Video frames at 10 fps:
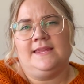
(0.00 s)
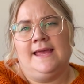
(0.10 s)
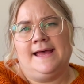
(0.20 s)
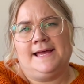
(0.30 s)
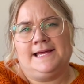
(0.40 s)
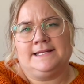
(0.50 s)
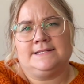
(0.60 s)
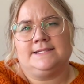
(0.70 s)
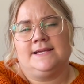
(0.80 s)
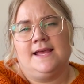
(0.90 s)

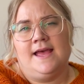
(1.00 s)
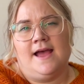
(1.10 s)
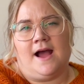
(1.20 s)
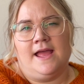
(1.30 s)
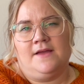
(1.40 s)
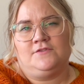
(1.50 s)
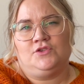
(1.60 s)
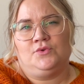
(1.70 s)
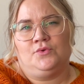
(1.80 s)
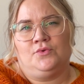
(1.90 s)
And I have
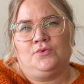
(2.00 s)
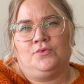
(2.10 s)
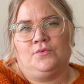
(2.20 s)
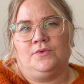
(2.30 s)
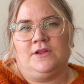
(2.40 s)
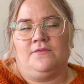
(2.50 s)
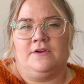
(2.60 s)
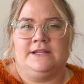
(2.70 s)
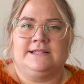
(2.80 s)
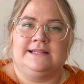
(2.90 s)
two
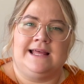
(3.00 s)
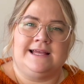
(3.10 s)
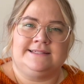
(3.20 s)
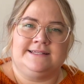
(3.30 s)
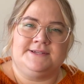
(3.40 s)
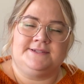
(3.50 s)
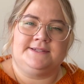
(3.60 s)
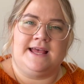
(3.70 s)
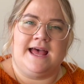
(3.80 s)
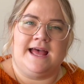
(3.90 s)
different classes
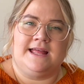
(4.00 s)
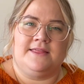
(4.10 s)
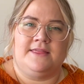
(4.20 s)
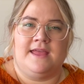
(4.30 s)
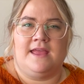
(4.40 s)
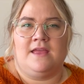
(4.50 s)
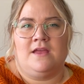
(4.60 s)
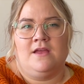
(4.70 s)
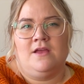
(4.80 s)
and they